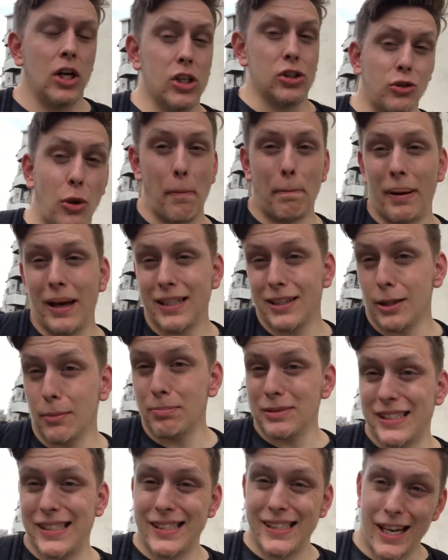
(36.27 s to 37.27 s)
So I picked
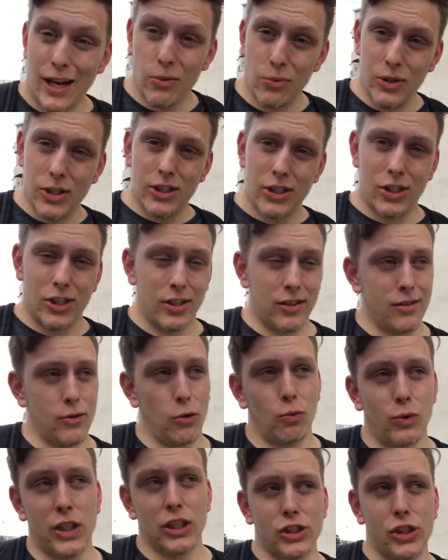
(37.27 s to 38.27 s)
up a sandwich,
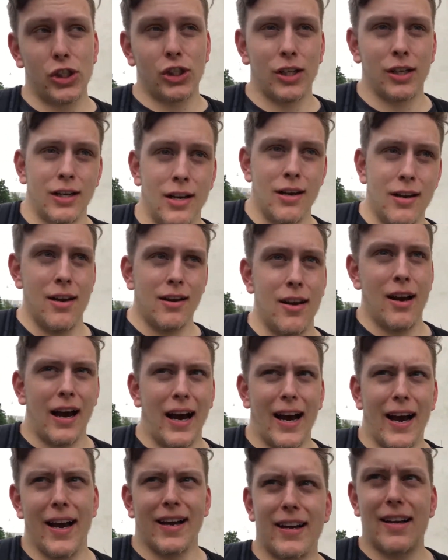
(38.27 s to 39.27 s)
which
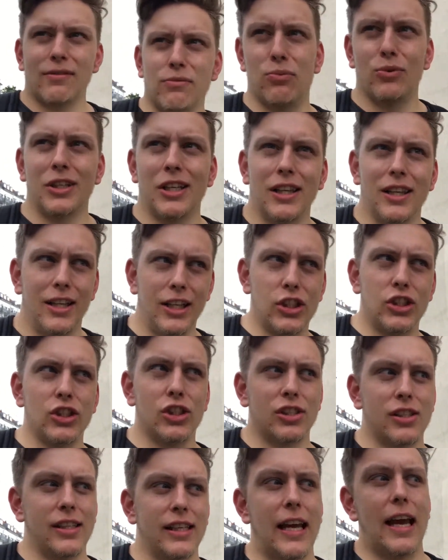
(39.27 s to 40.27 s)
I
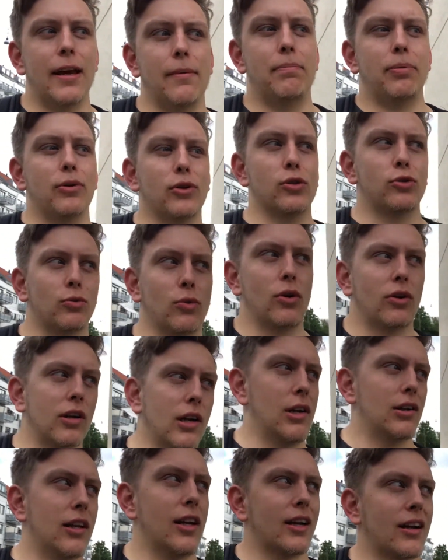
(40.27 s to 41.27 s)
religiously ate
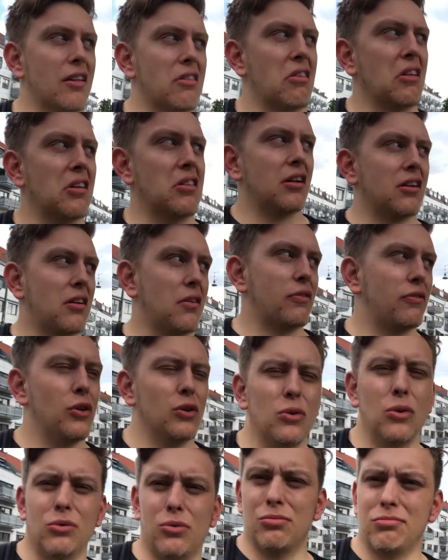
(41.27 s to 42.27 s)
post-workout, like I think like a
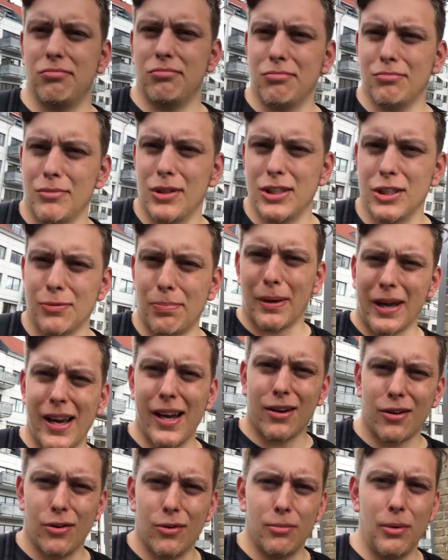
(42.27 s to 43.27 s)
few months
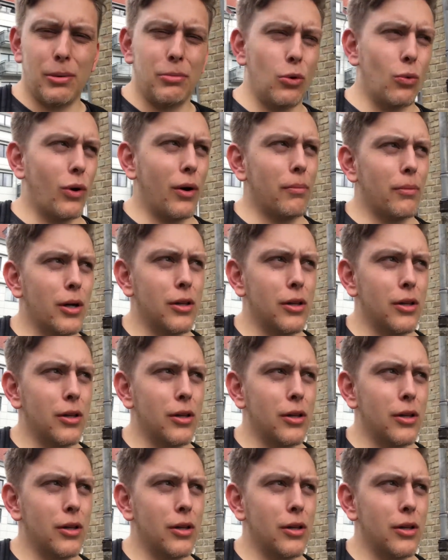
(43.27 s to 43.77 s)
back, or maybe 1